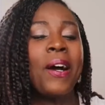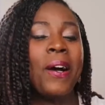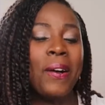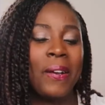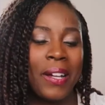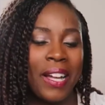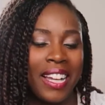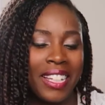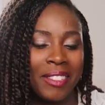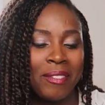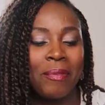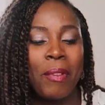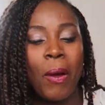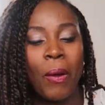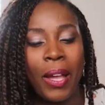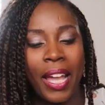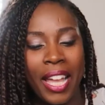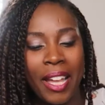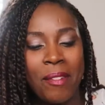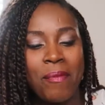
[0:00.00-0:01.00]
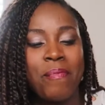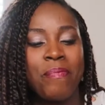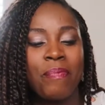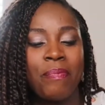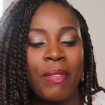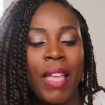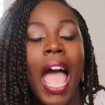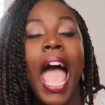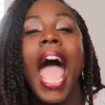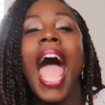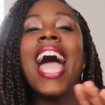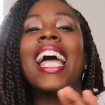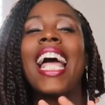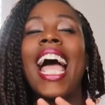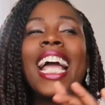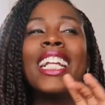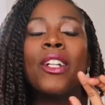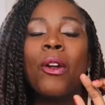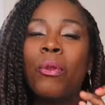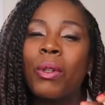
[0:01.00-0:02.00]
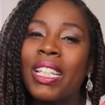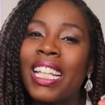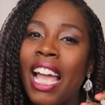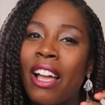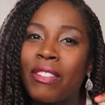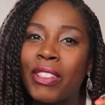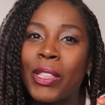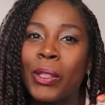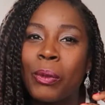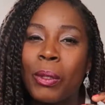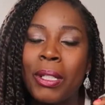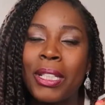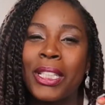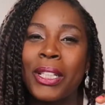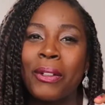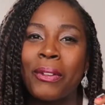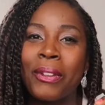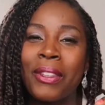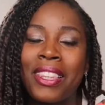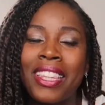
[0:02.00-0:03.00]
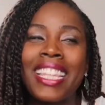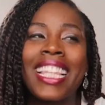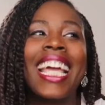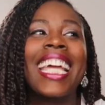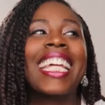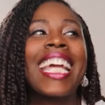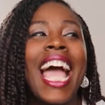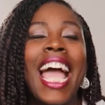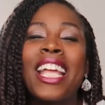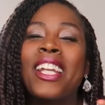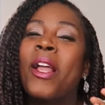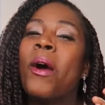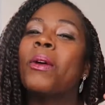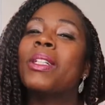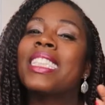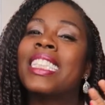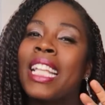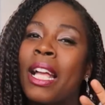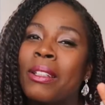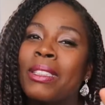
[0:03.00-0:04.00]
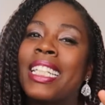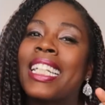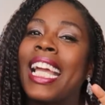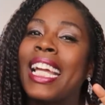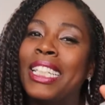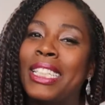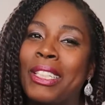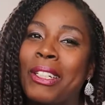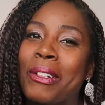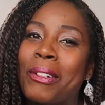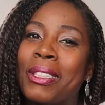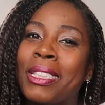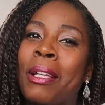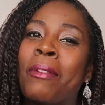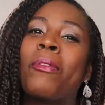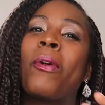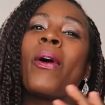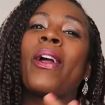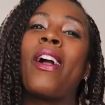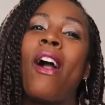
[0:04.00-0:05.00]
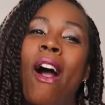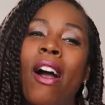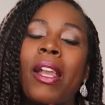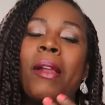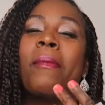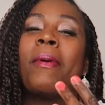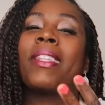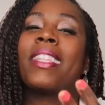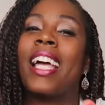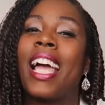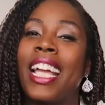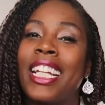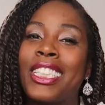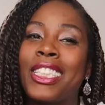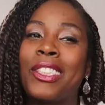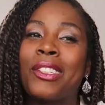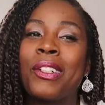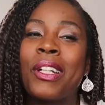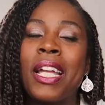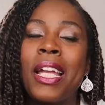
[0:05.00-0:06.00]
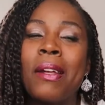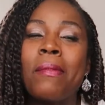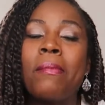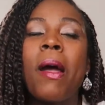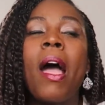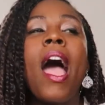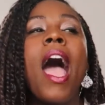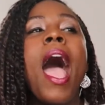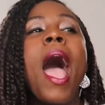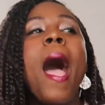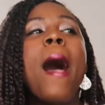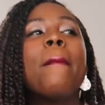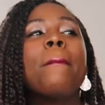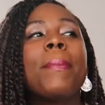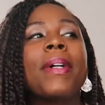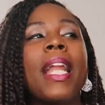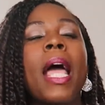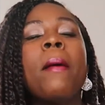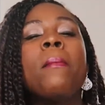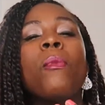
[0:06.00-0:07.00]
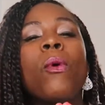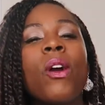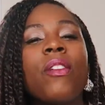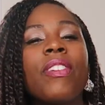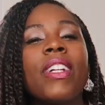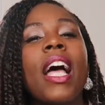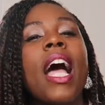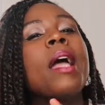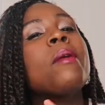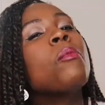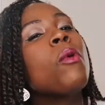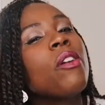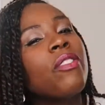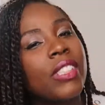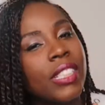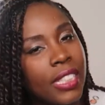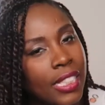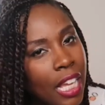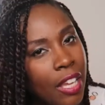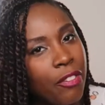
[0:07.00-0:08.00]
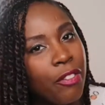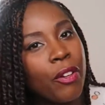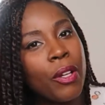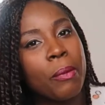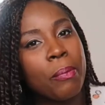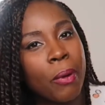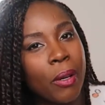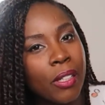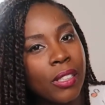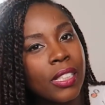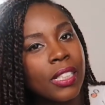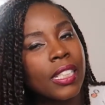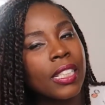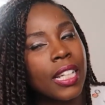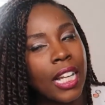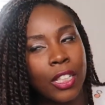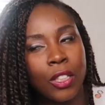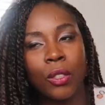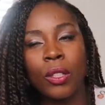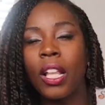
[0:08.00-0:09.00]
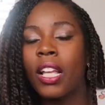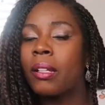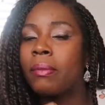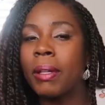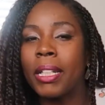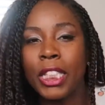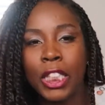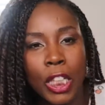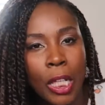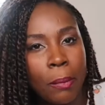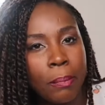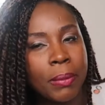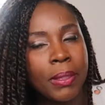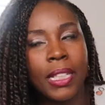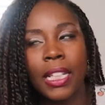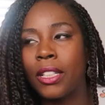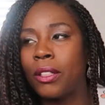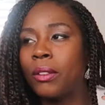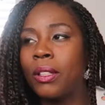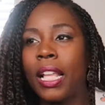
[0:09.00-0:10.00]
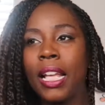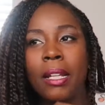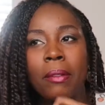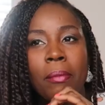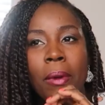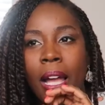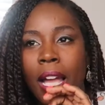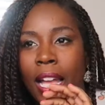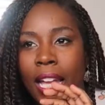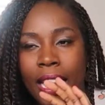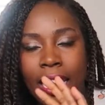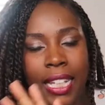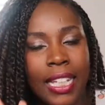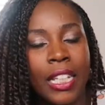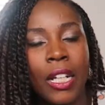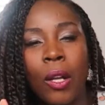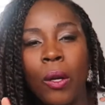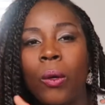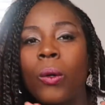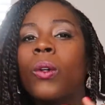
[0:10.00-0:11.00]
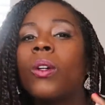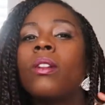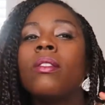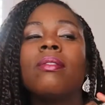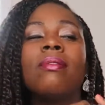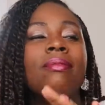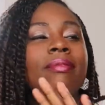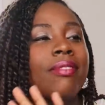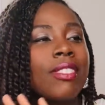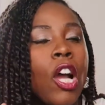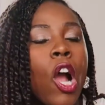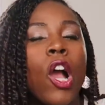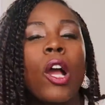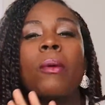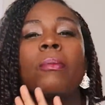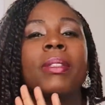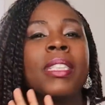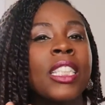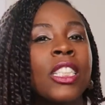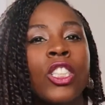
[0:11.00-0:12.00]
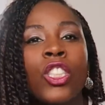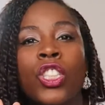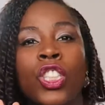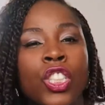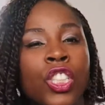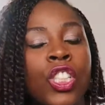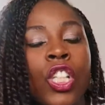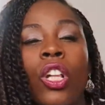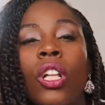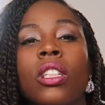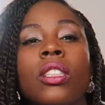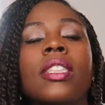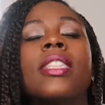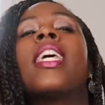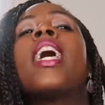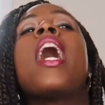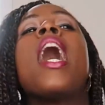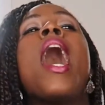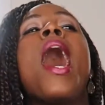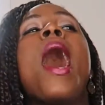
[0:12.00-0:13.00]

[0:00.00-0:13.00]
Oh God, okay. I don't really have a sweet tooth. Like, I know it sounds like I do because I'm going on about the ice cream, but I'm more of a, I'm more of a savory person. I do like my chips. I do like my, you know, carbs and salt.